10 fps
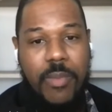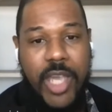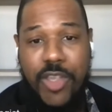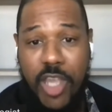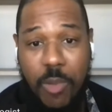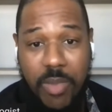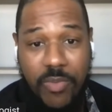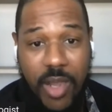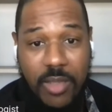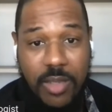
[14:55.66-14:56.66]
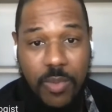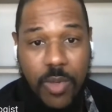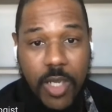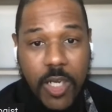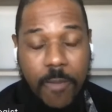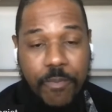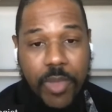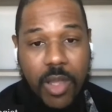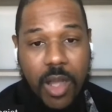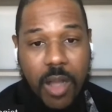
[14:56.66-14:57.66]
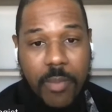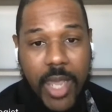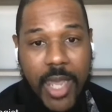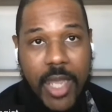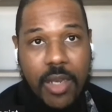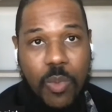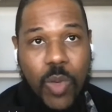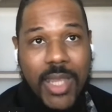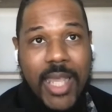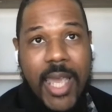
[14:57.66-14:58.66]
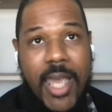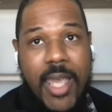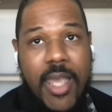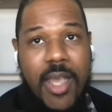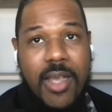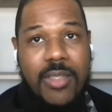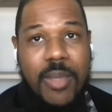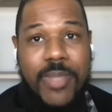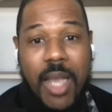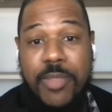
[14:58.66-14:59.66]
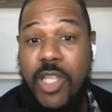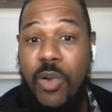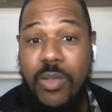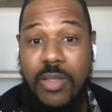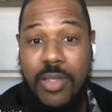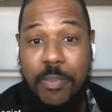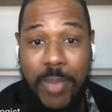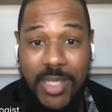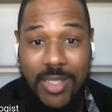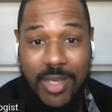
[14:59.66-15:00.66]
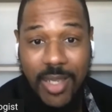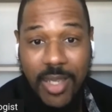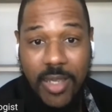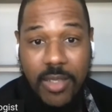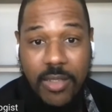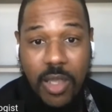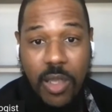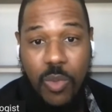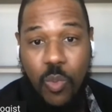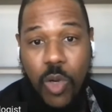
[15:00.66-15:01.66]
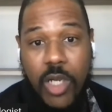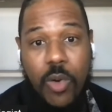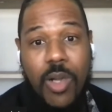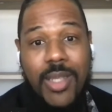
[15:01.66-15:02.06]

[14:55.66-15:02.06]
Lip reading: Can you help me find someone? And what they sometimes don't mention is what are